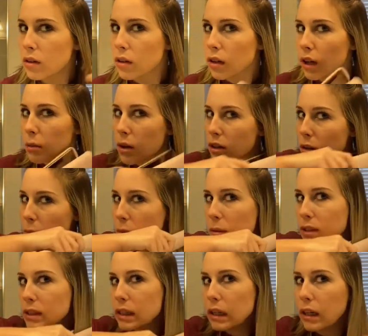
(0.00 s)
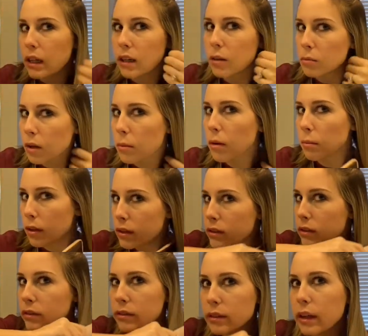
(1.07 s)
And I'm not talking about places to eat, I'm talking about
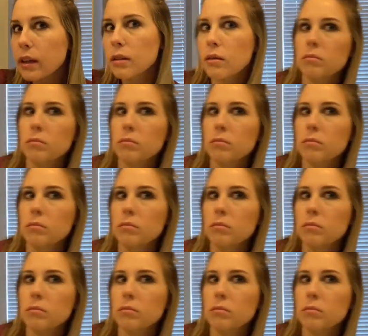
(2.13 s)
places like